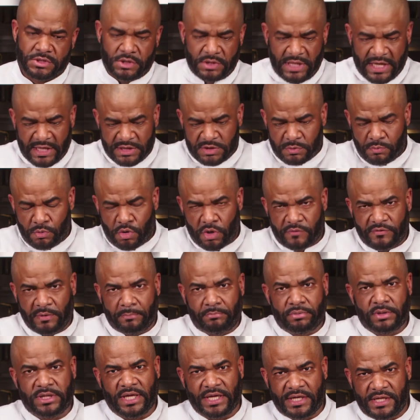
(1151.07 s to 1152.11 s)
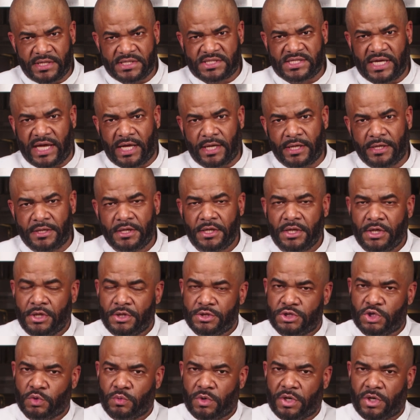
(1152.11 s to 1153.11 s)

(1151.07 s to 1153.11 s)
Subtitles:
So that's more of a plated salad, to